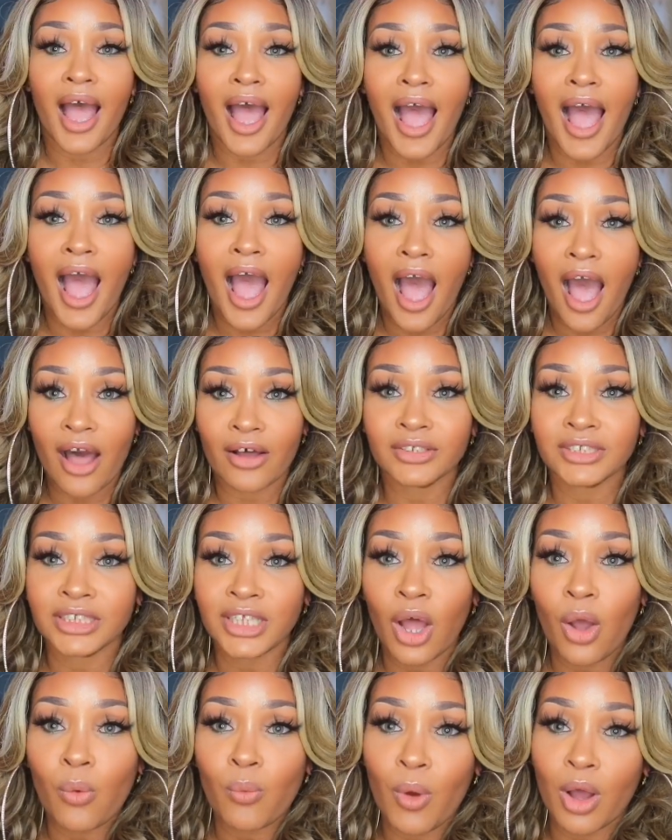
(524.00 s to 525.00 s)
I
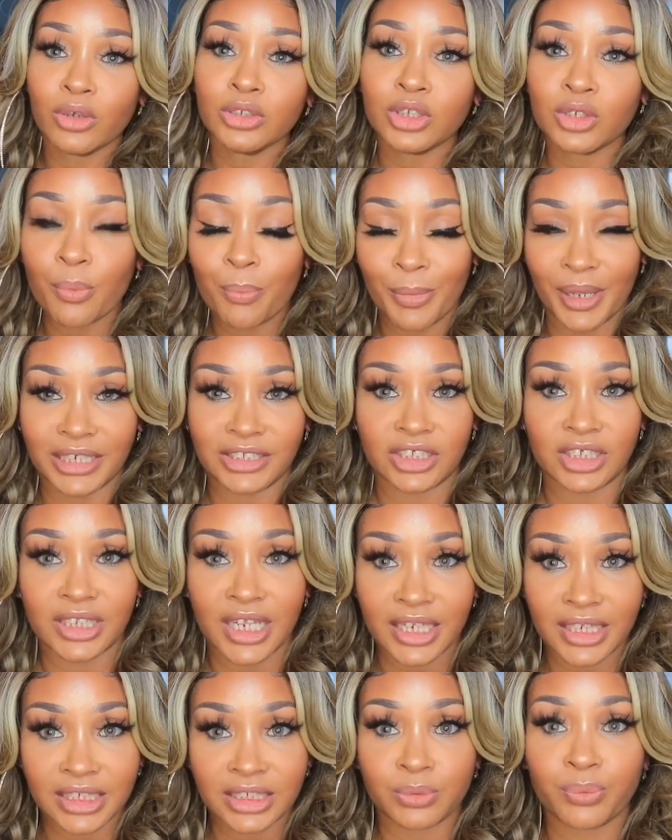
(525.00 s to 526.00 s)
also want to mention
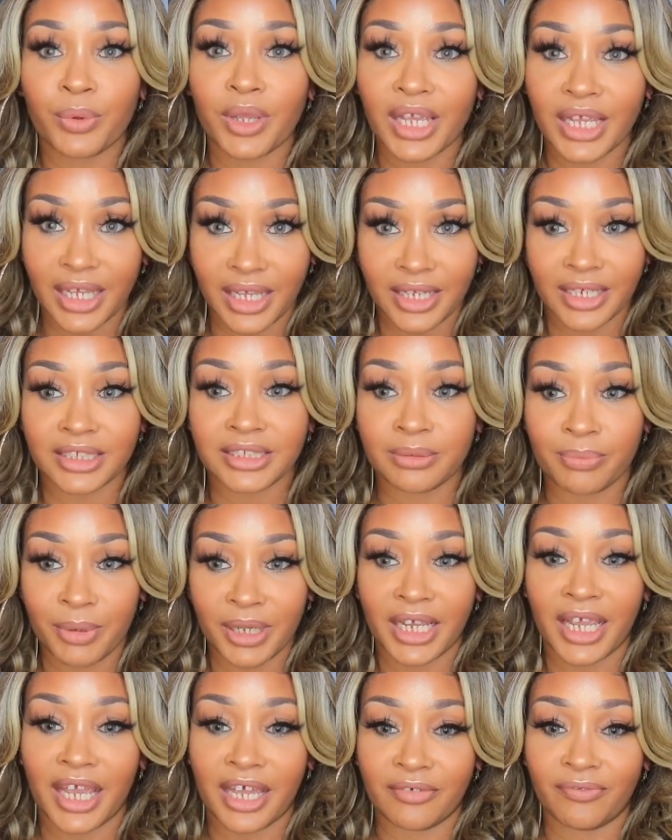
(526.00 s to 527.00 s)
that this wig is
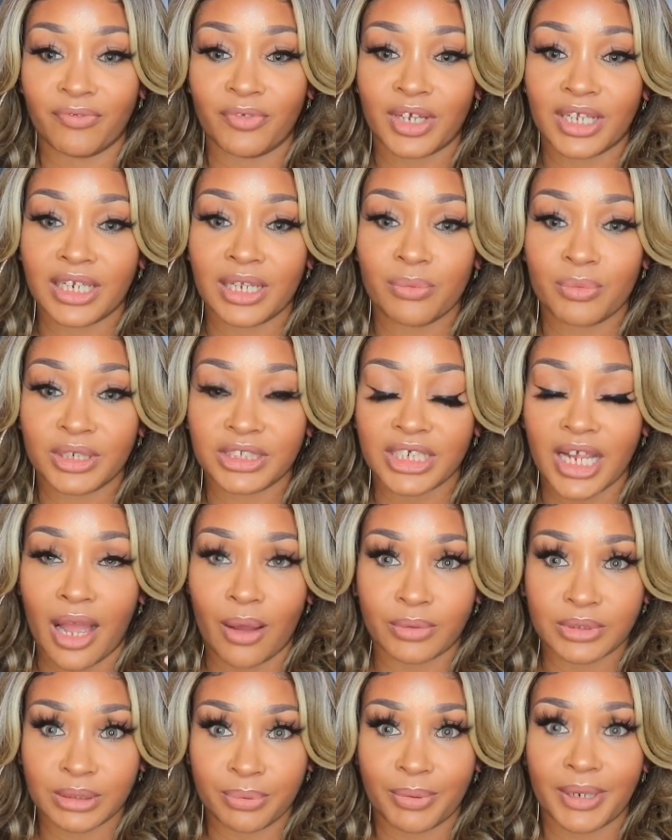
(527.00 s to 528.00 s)
big head friendly, which
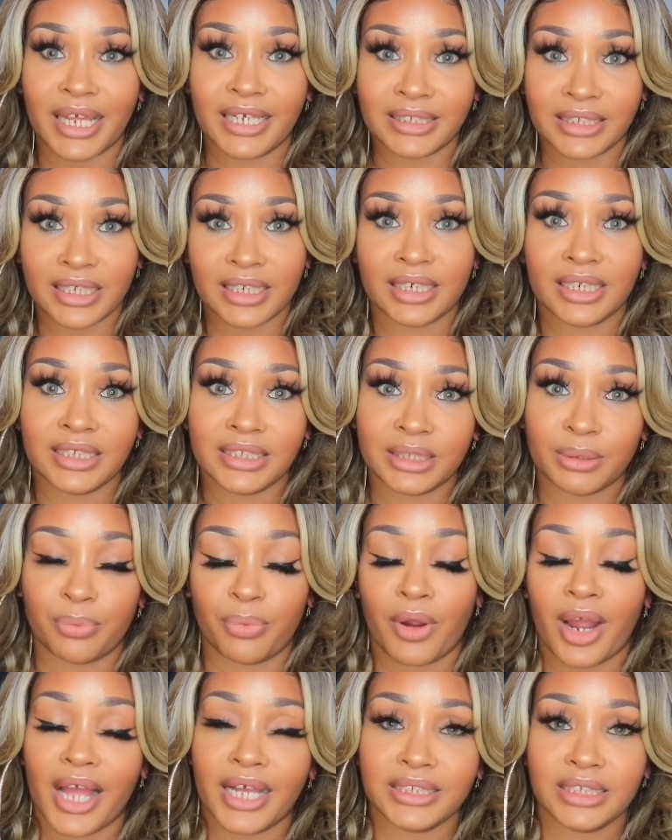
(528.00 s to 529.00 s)
I was pleasantly
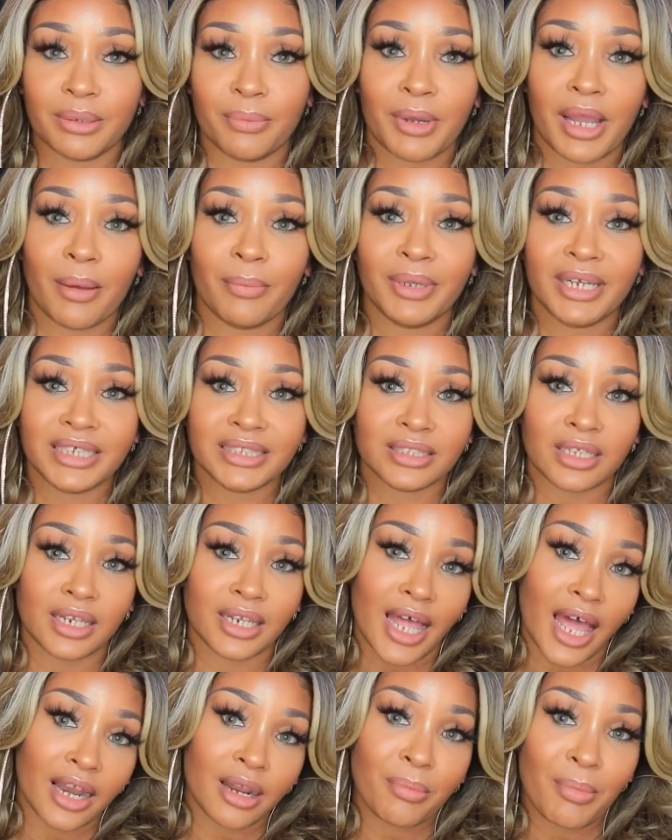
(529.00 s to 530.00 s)
surprised about because a
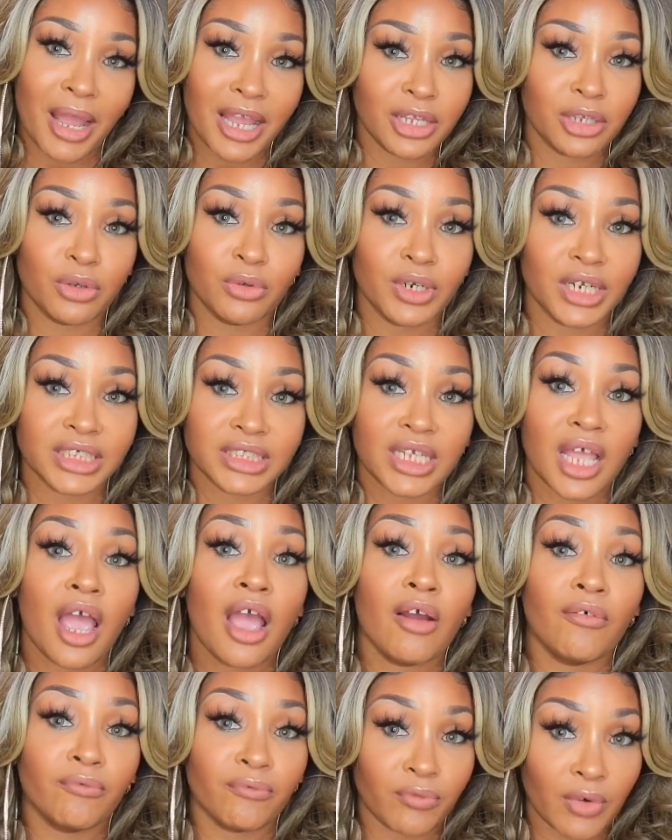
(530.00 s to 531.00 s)
lot of my units
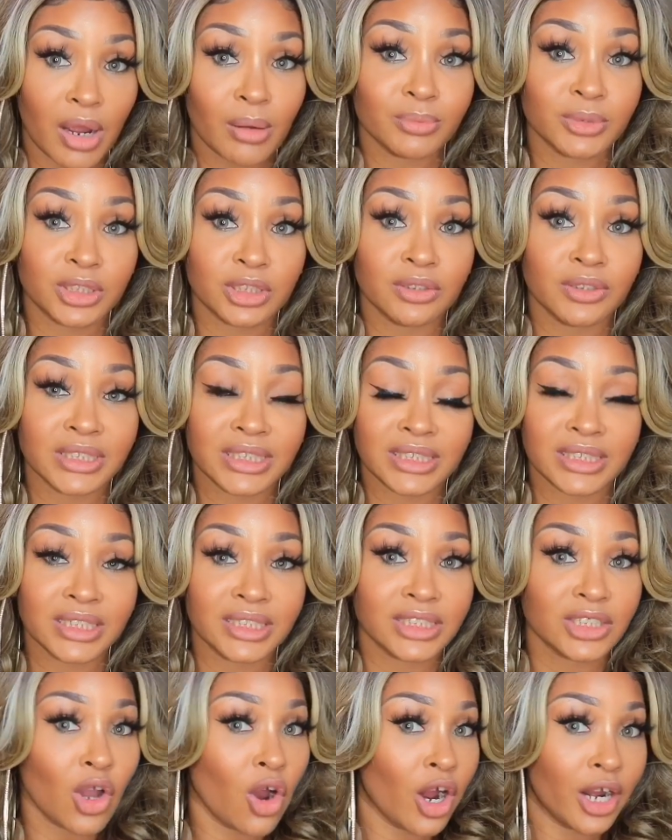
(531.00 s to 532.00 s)
from Zury
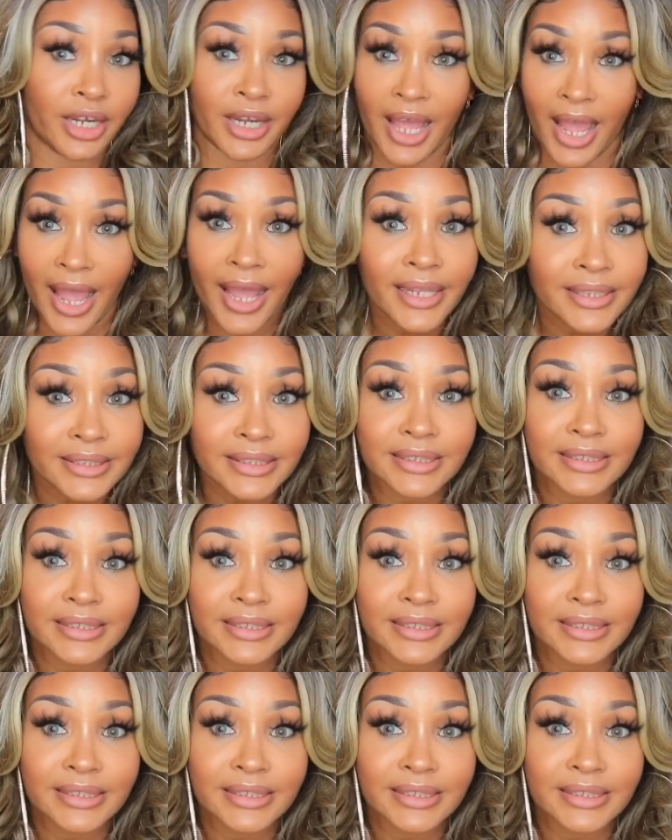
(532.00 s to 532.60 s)
Sis are not